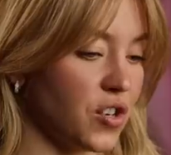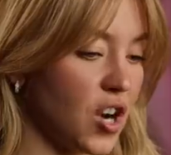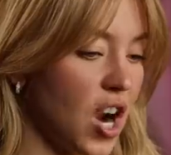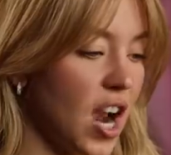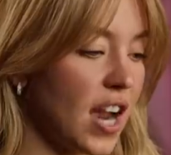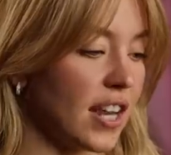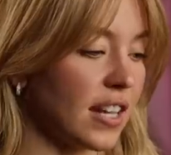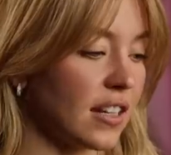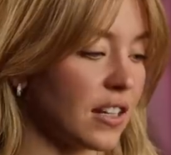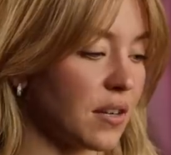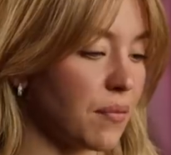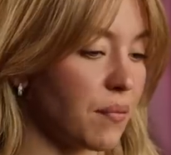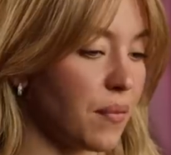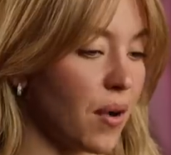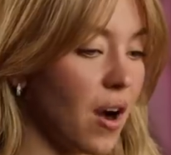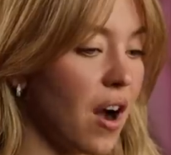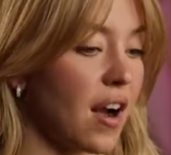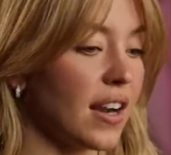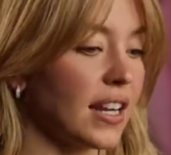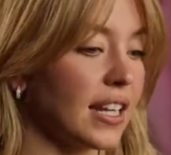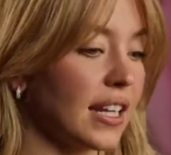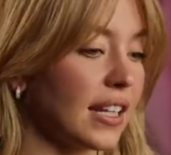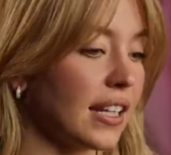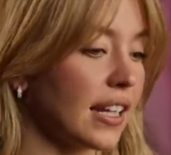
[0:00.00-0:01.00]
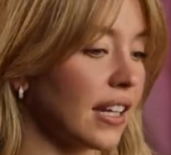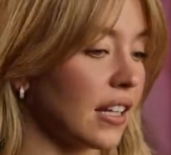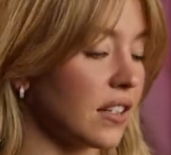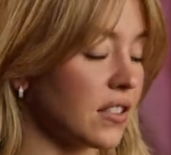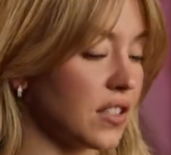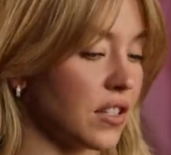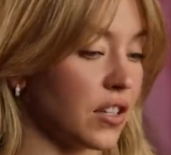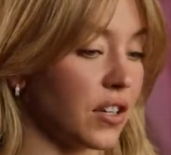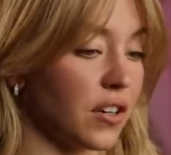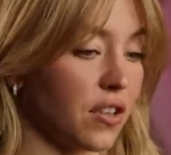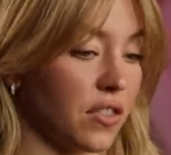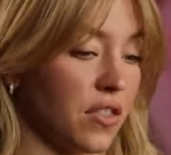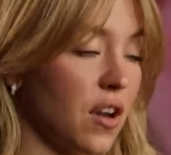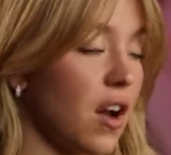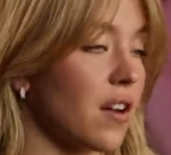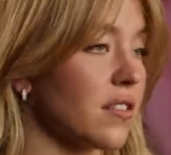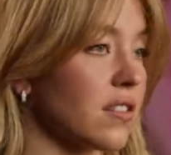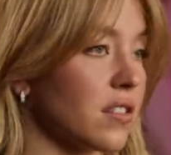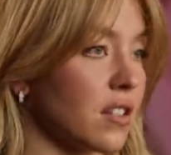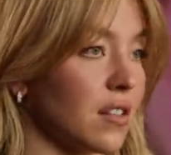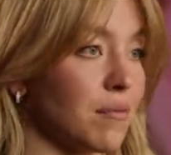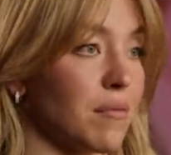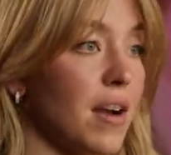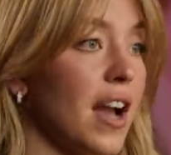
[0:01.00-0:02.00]
try and embody and get into her
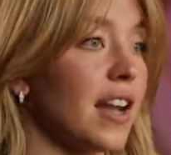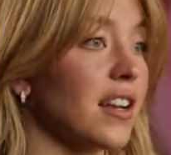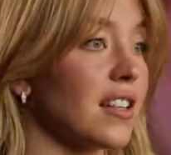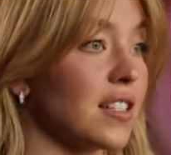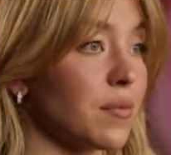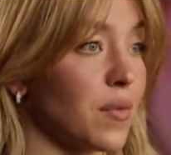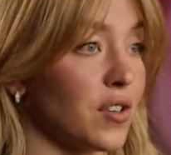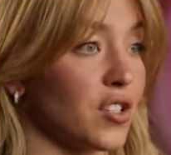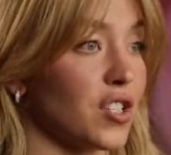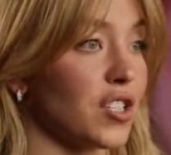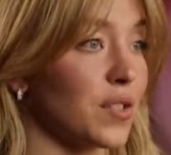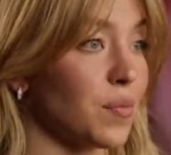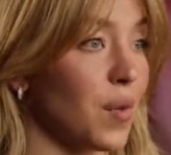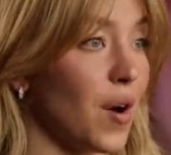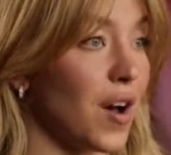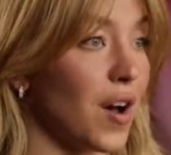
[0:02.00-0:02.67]
thoughts and her mind as much as